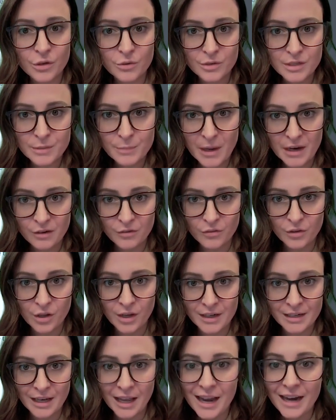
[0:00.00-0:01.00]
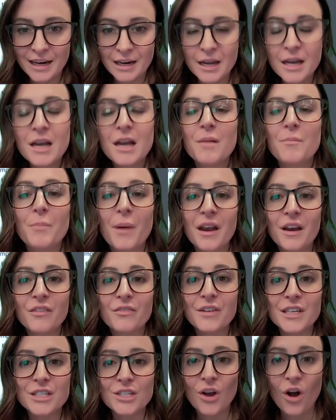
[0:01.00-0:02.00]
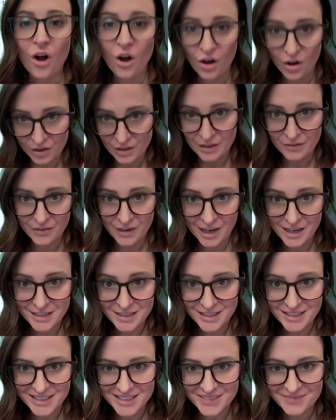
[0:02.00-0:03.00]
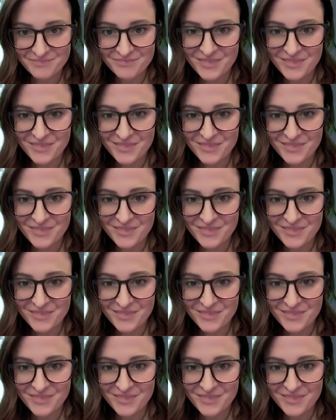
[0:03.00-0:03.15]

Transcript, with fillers: respectful online benefits all of us.